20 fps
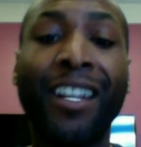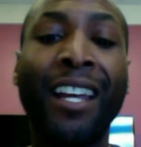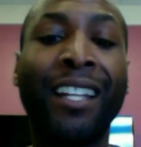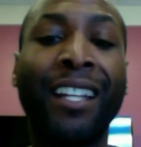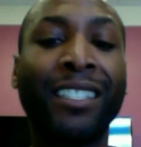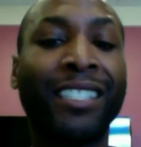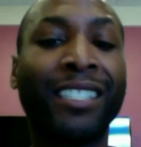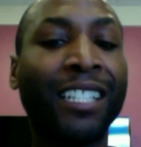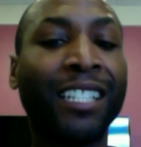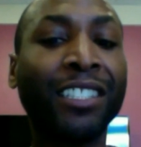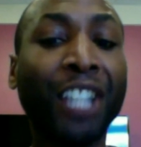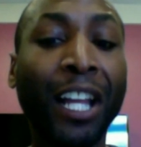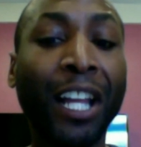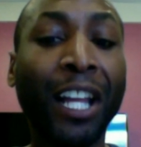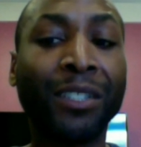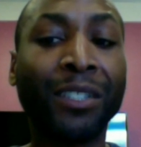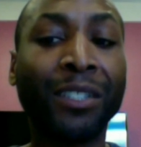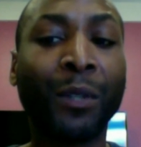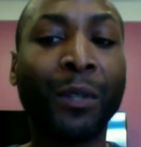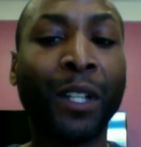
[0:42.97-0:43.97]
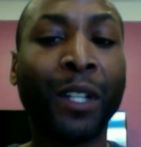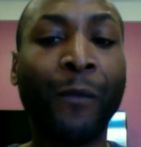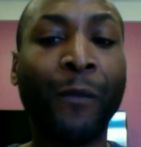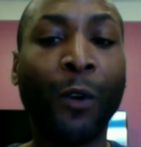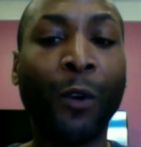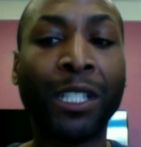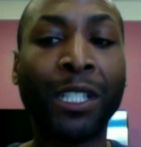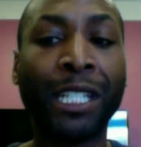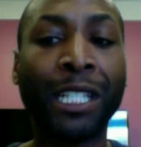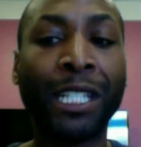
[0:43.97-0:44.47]
just like
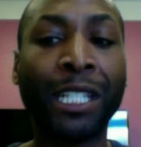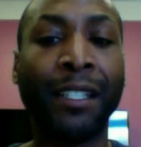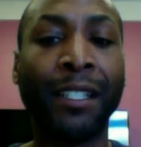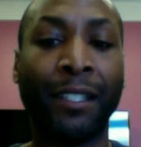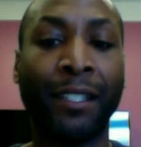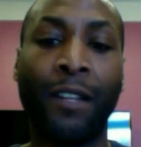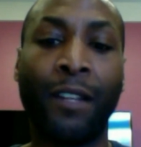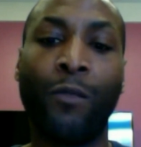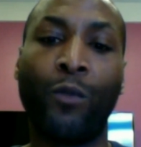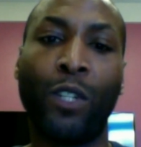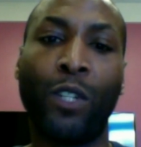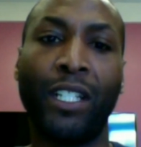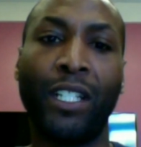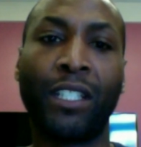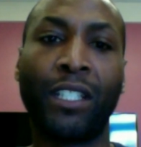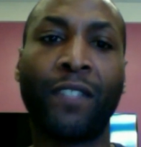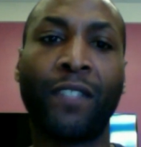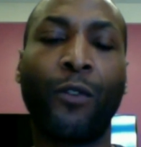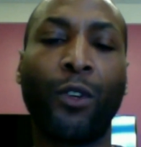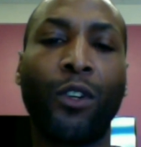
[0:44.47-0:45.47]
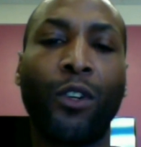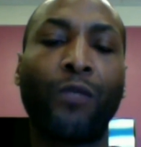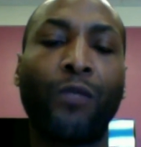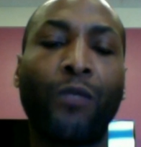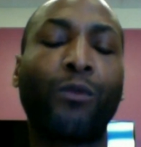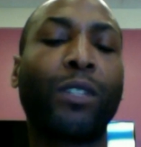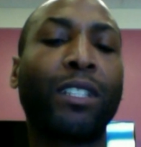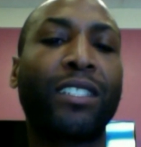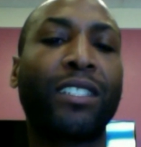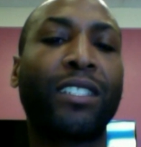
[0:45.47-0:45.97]
2014 was for
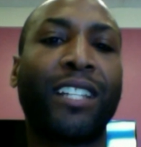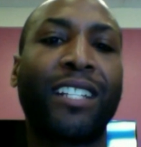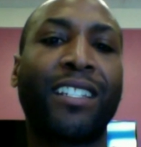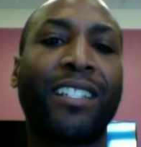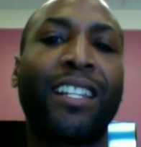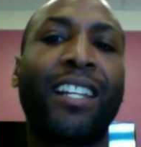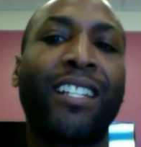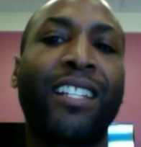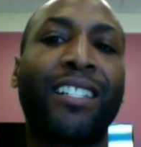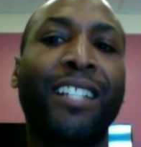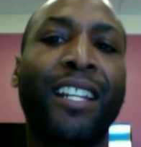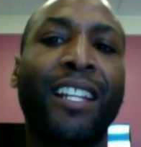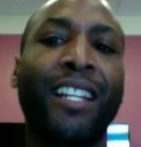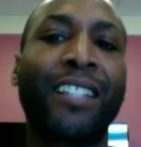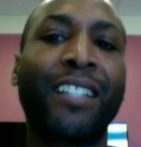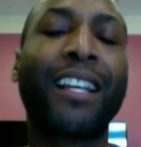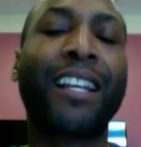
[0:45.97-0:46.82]
Real Estate Tech Genius.